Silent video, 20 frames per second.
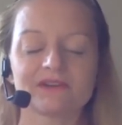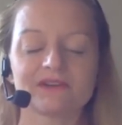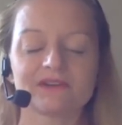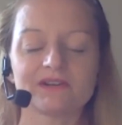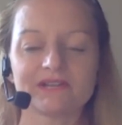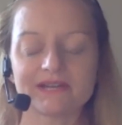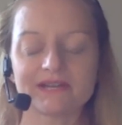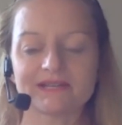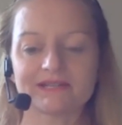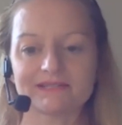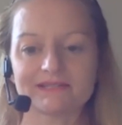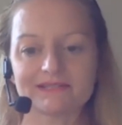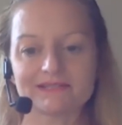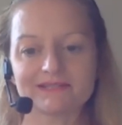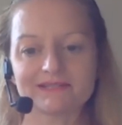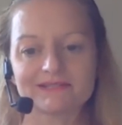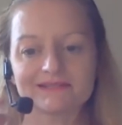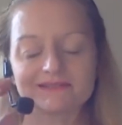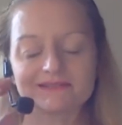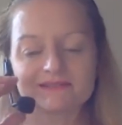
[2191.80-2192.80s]
Very
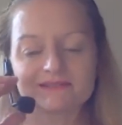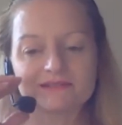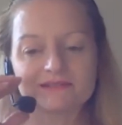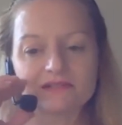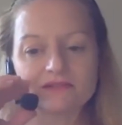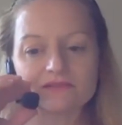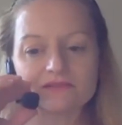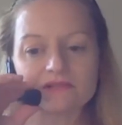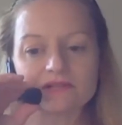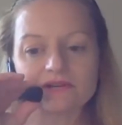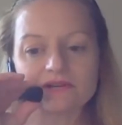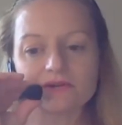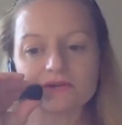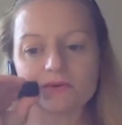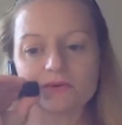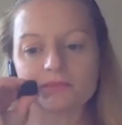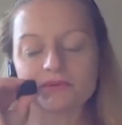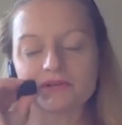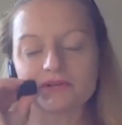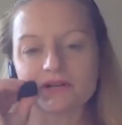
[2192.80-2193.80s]
nice. You can
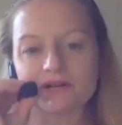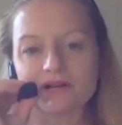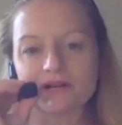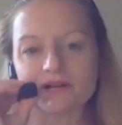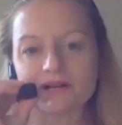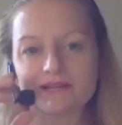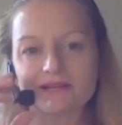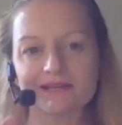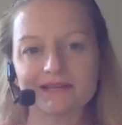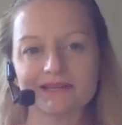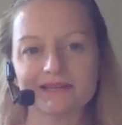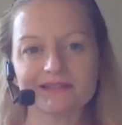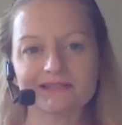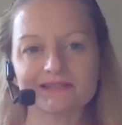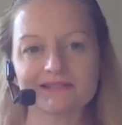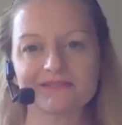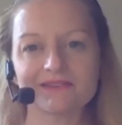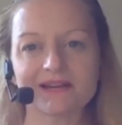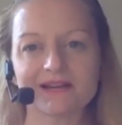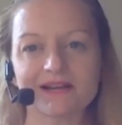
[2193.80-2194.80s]
flutter open your eye
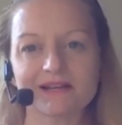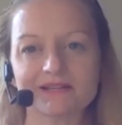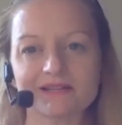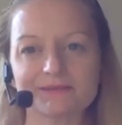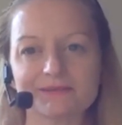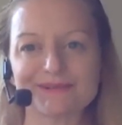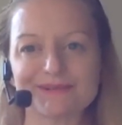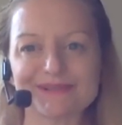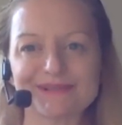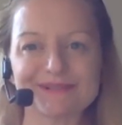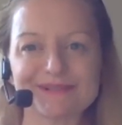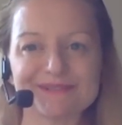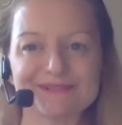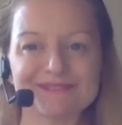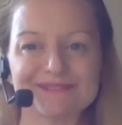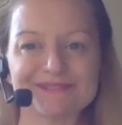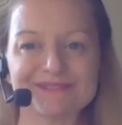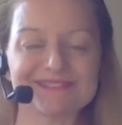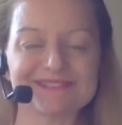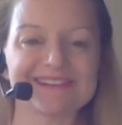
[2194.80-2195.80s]
gaze if the eyes
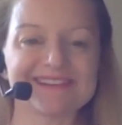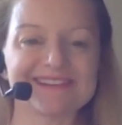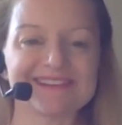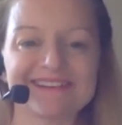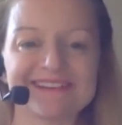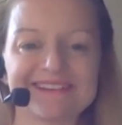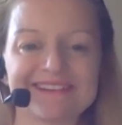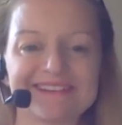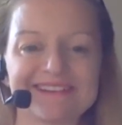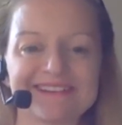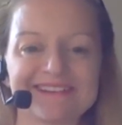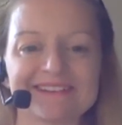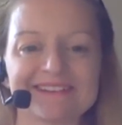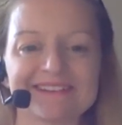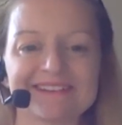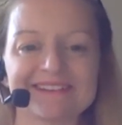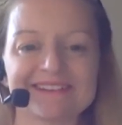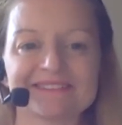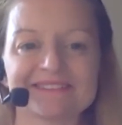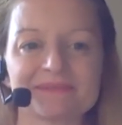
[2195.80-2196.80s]
were closed.
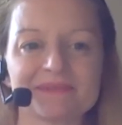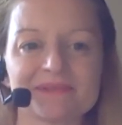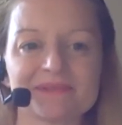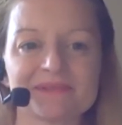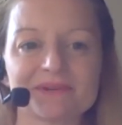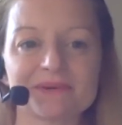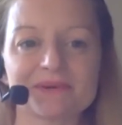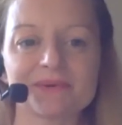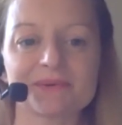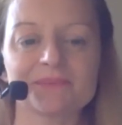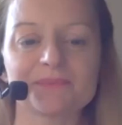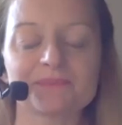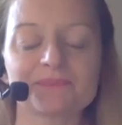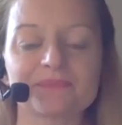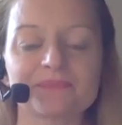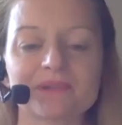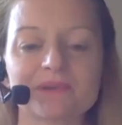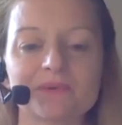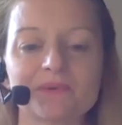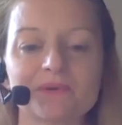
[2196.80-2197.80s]

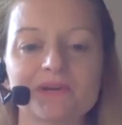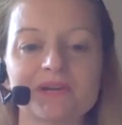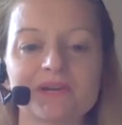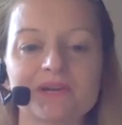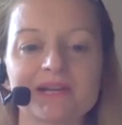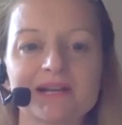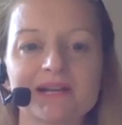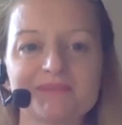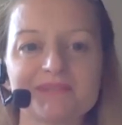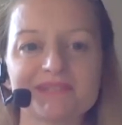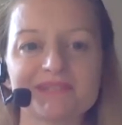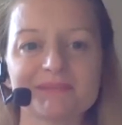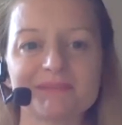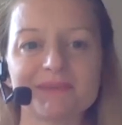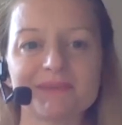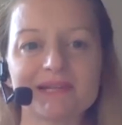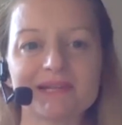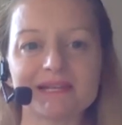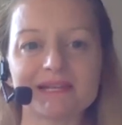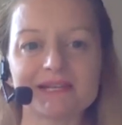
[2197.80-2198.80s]
So we're going to
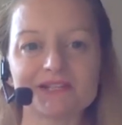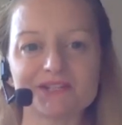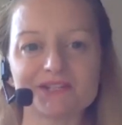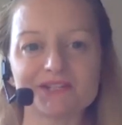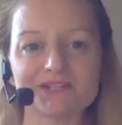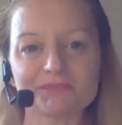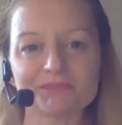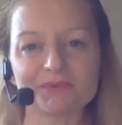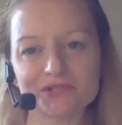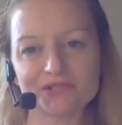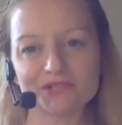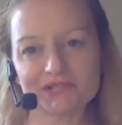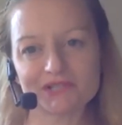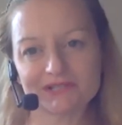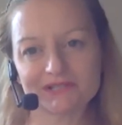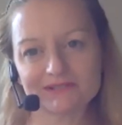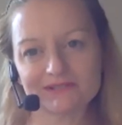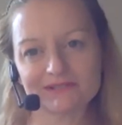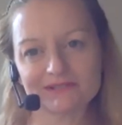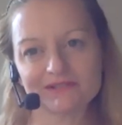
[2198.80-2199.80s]
come to the meditation
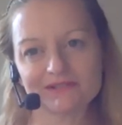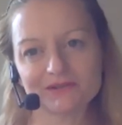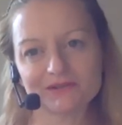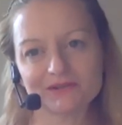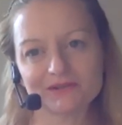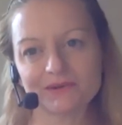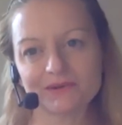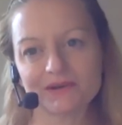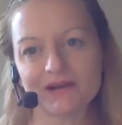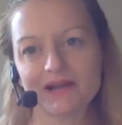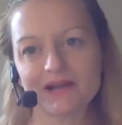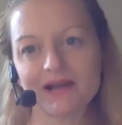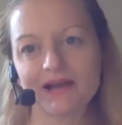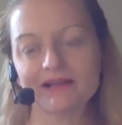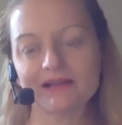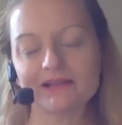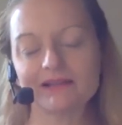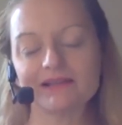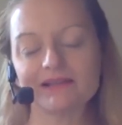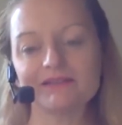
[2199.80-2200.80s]
portion. So
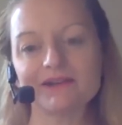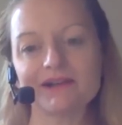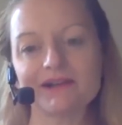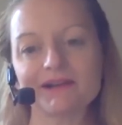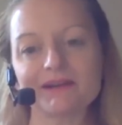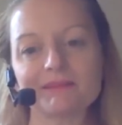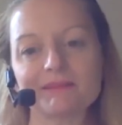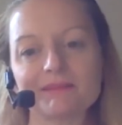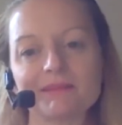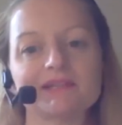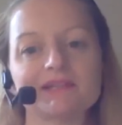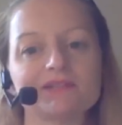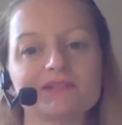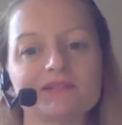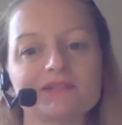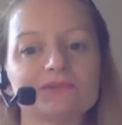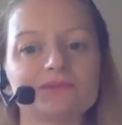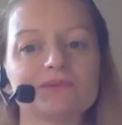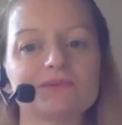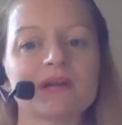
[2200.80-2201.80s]
I highly
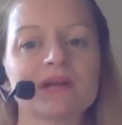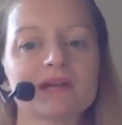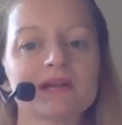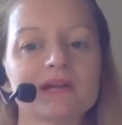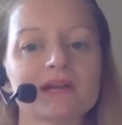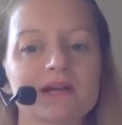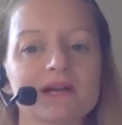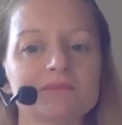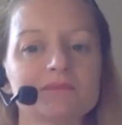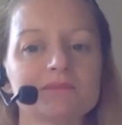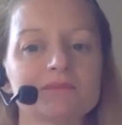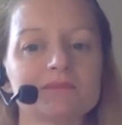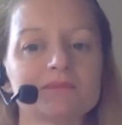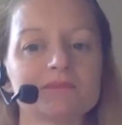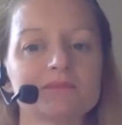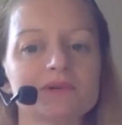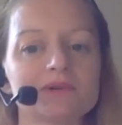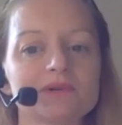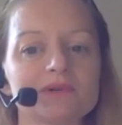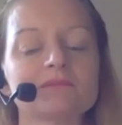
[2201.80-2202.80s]
recommend you
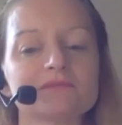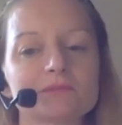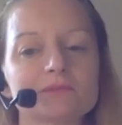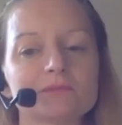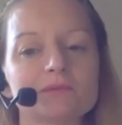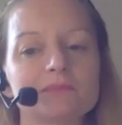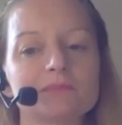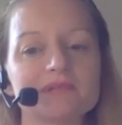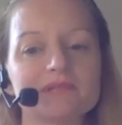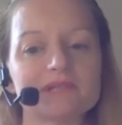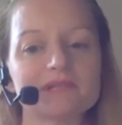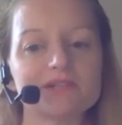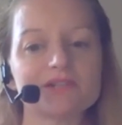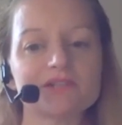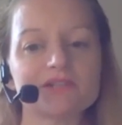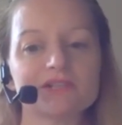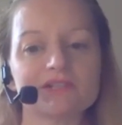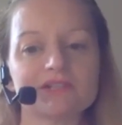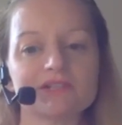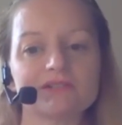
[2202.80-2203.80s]
come to a
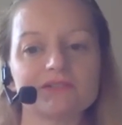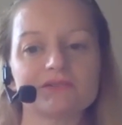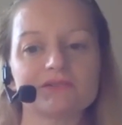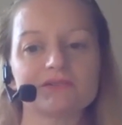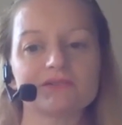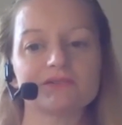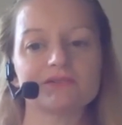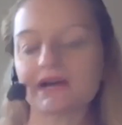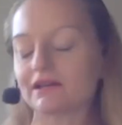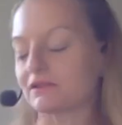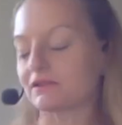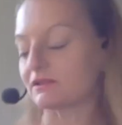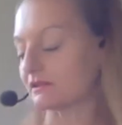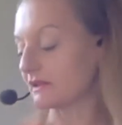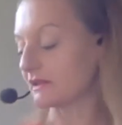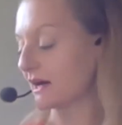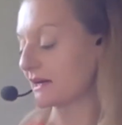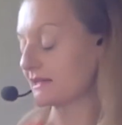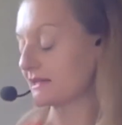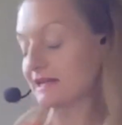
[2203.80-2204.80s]
comfortable position. You
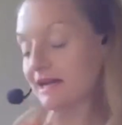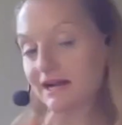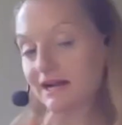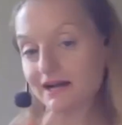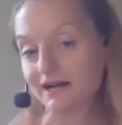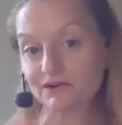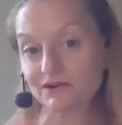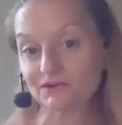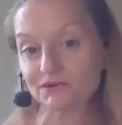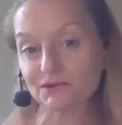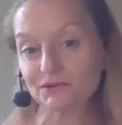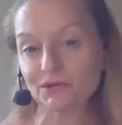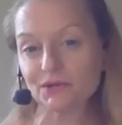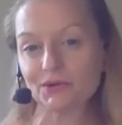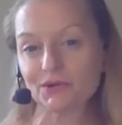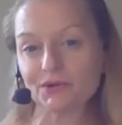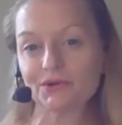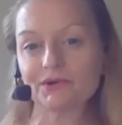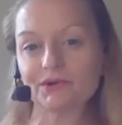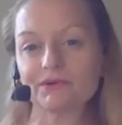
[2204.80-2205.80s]
can either lie
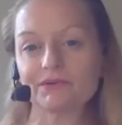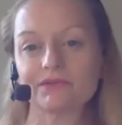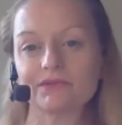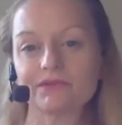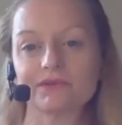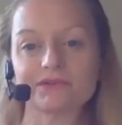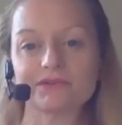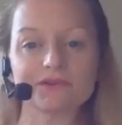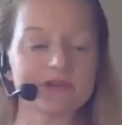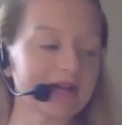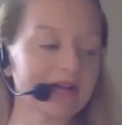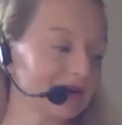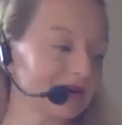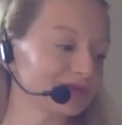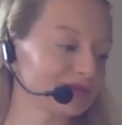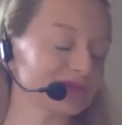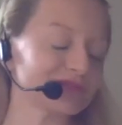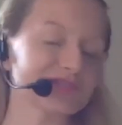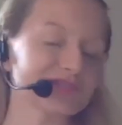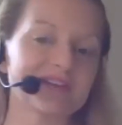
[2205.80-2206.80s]
down on the earth,
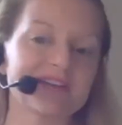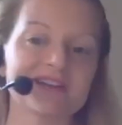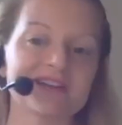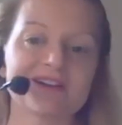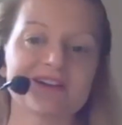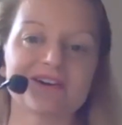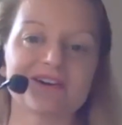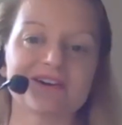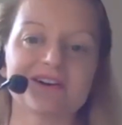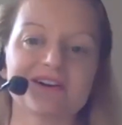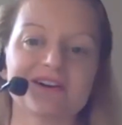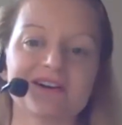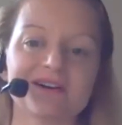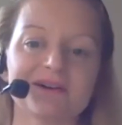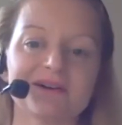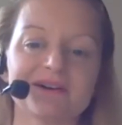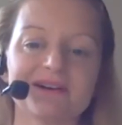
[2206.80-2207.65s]
on your couch,